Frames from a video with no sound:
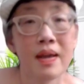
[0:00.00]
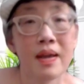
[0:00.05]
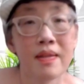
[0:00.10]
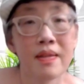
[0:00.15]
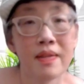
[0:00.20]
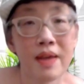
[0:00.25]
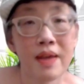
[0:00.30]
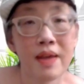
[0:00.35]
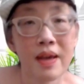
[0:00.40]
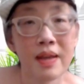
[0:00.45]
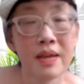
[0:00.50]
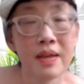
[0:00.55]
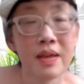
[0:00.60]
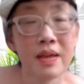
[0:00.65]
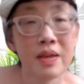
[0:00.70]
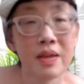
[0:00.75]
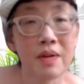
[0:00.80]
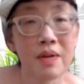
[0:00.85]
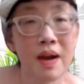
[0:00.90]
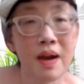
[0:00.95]
Then
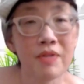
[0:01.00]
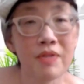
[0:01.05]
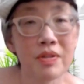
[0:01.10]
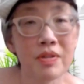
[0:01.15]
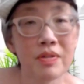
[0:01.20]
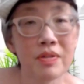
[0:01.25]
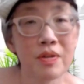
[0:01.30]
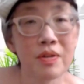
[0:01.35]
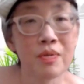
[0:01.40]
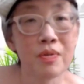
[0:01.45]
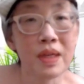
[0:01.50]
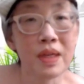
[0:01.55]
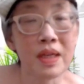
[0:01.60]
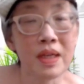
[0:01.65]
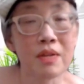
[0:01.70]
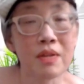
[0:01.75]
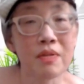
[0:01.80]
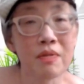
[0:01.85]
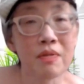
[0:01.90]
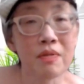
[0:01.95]
you have to do your week
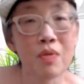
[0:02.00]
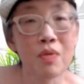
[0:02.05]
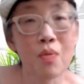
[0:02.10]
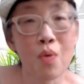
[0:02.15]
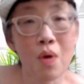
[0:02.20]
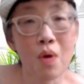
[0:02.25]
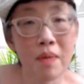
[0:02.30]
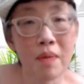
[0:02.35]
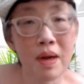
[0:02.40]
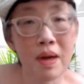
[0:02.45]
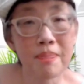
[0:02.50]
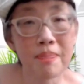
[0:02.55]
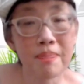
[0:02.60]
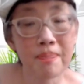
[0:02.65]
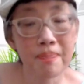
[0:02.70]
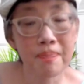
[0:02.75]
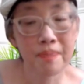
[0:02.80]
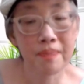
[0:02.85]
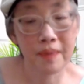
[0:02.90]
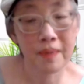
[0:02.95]
3 warm-up
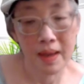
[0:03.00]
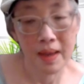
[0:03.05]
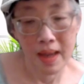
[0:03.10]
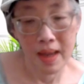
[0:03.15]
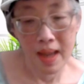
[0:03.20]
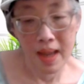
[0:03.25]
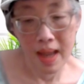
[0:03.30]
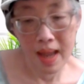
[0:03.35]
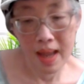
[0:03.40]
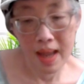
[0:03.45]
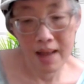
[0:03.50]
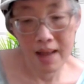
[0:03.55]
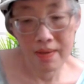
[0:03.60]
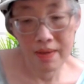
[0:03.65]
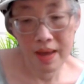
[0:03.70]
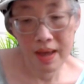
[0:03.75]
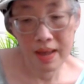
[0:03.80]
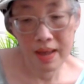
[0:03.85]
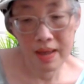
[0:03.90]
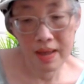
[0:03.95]
and
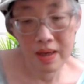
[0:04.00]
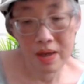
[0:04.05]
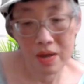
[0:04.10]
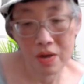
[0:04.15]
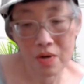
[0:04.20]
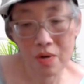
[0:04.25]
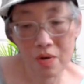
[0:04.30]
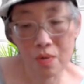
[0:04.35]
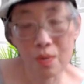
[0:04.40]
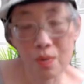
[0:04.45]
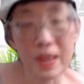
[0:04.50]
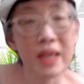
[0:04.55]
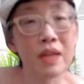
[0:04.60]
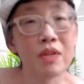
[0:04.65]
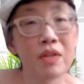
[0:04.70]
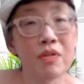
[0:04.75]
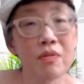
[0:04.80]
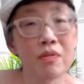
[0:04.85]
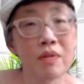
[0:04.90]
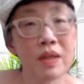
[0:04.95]
then your week
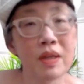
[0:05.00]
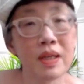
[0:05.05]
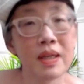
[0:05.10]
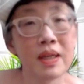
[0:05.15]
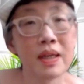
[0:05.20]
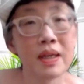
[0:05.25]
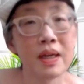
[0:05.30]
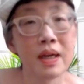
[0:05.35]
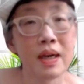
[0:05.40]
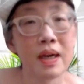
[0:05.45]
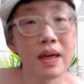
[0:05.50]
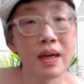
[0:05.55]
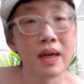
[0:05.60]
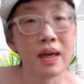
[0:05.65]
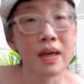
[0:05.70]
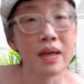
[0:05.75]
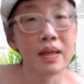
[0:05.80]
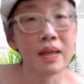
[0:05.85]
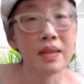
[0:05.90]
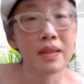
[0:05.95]
3
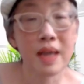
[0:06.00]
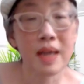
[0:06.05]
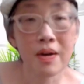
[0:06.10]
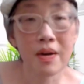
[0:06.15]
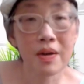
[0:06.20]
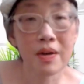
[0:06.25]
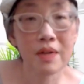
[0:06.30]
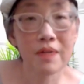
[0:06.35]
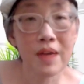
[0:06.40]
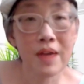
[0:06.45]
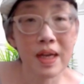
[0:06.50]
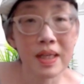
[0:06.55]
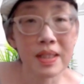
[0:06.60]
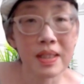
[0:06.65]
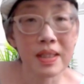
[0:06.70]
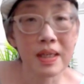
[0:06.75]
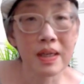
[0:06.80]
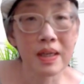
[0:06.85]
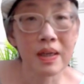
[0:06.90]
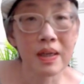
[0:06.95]
narrative
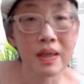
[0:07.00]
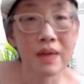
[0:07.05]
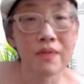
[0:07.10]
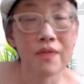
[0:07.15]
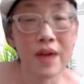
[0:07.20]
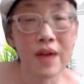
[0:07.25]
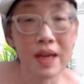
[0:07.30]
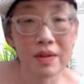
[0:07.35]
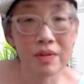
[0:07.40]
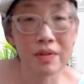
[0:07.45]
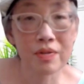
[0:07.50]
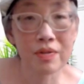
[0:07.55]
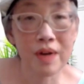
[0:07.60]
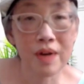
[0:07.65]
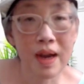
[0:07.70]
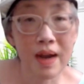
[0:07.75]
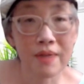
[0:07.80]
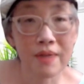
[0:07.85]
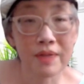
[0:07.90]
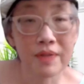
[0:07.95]
essay final
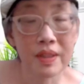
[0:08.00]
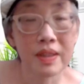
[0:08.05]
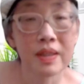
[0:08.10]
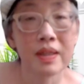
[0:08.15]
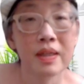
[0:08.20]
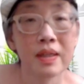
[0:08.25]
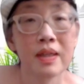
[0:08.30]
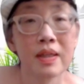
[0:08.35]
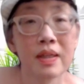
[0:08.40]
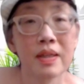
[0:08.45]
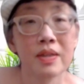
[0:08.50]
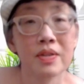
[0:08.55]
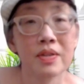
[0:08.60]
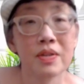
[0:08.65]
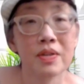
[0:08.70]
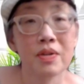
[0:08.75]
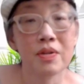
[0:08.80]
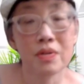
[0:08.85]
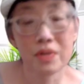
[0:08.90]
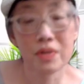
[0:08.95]
draft. So
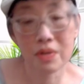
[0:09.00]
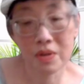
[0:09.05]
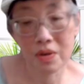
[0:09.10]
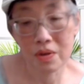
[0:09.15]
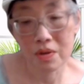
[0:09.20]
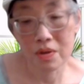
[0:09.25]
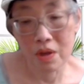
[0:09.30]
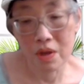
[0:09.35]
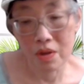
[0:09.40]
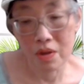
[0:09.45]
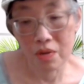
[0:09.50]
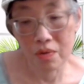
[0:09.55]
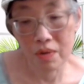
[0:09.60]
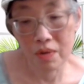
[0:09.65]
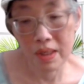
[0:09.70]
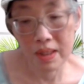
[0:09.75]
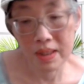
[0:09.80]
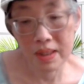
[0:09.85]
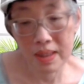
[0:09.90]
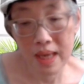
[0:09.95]
those are your
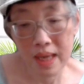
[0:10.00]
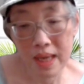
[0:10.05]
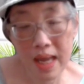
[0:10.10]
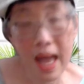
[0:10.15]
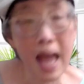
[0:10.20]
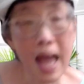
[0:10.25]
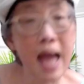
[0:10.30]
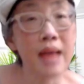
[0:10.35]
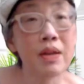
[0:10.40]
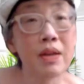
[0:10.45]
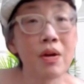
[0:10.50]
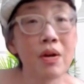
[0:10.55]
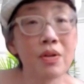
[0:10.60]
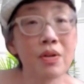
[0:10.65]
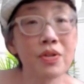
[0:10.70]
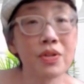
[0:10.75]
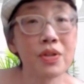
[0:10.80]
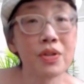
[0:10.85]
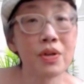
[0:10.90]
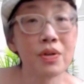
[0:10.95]
3, and
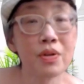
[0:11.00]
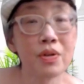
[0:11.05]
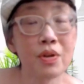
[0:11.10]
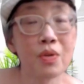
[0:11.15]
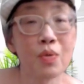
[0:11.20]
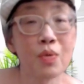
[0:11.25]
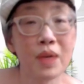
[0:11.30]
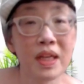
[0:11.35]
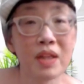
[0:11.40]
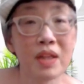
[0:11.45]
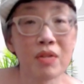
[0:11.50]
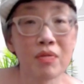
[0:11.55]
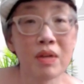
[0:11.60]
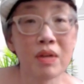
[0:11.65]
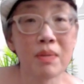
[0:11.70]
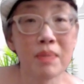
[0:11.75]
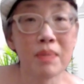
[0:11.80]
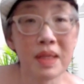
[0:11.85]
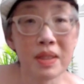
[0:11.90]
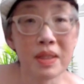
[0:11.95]
also your week 3
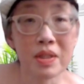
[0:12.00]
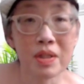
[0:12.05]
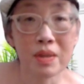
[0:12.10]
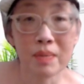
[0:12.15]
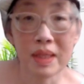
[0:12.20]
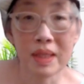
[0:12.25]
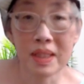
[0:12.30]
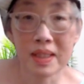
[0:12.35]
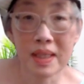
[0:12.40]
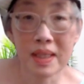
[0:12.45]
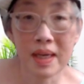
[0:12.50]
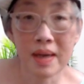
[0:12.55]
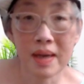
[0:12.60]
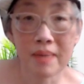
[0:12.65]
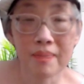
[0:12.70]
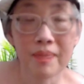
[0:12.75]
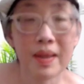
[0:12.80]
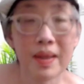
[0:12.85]
midterm exam.